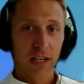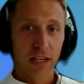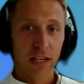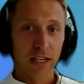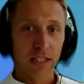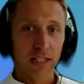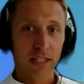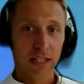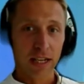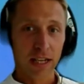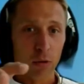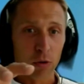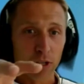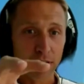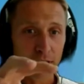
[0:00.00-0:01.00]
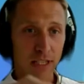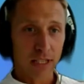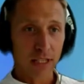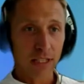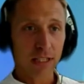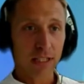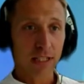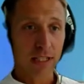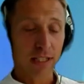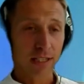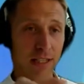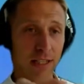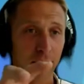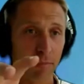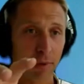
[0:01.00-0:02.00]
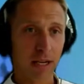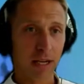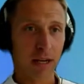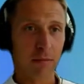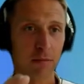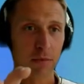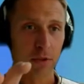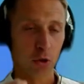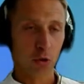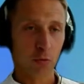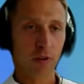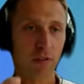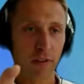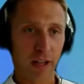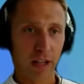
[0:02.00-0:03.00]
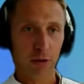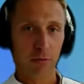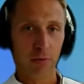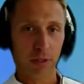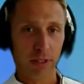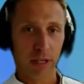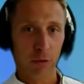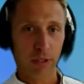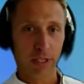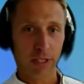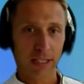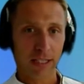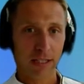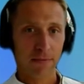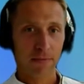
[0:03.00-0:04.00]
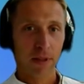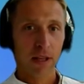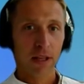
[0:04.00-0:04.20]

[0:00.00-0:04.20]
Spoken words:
it's our skills that become super valuable nowadays.